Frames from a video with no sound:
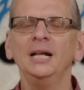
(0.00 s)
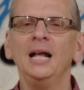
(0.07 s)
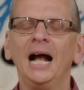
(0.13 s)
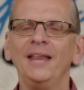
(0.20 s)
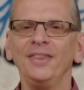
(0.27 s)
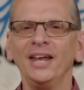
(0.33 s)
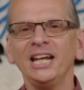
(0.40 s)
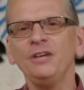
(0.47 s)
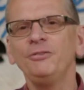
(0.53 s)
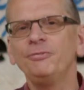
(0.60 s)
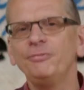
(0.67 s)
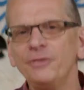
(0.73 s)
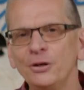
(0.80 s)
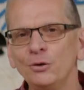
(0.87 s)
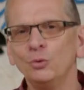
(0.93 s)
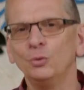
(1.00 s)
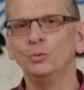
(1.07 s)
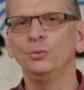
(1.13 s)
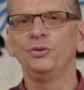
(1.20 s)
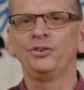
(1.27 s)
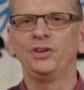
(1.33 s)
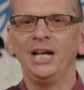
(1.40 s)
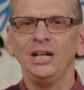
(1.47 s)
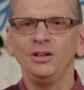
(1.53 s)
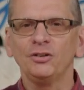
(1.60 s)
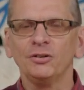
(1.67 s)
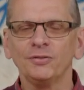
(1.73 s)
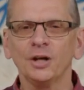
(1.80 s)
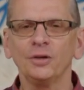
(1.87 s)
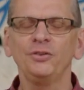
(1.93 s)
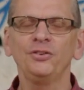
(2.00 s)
And then he fills each of those